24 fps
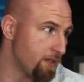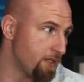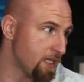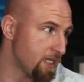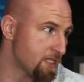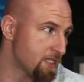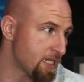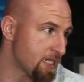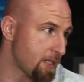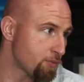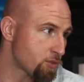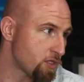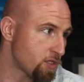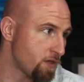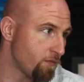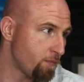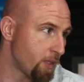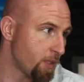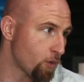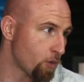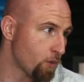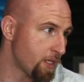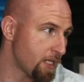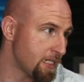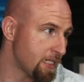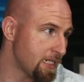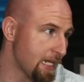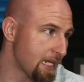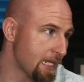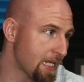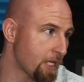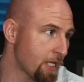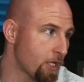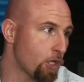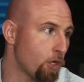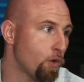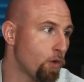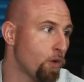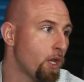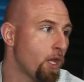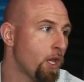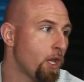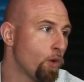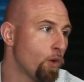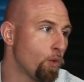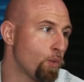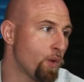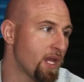The inception of Bitcoin a decade ago
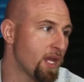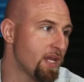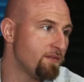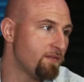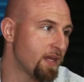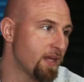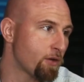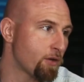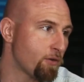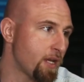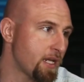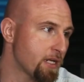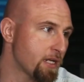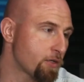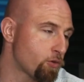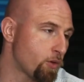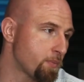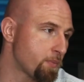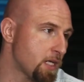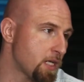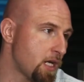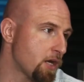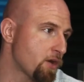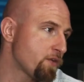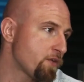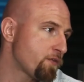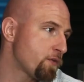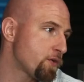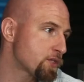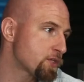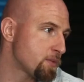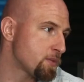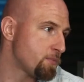reinvigorated cryptographers,